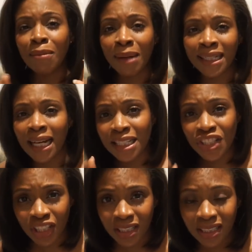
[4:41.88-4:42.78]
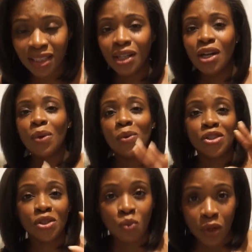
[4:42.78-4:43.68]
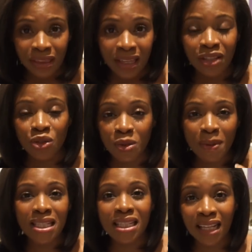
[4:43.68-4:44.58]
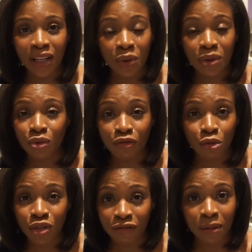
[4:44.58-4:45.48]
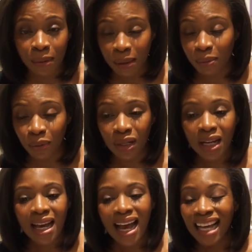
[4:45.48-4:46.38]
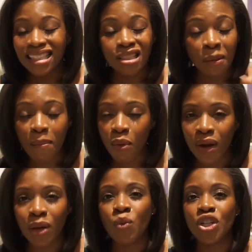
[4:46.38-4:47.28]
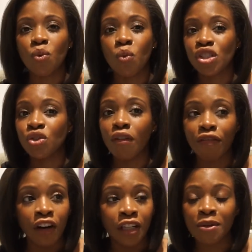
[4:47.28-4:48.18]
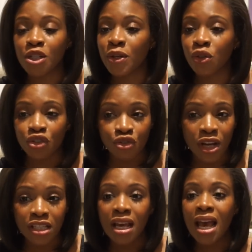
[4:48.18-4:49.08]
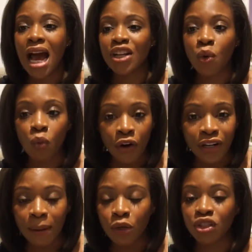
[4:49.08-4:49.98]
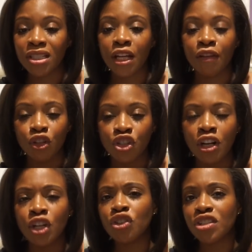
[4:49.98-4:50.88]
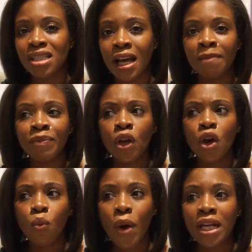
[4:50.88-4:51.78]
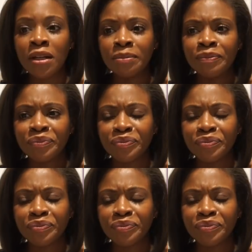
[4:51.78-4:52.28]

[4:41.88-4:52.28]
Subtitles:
my nanny journey was just one thing. So it's basically like going through 4 different people at some point, which was not fun, especially when you're stressed and you're worried about who's going to take care of your child. And not just that, when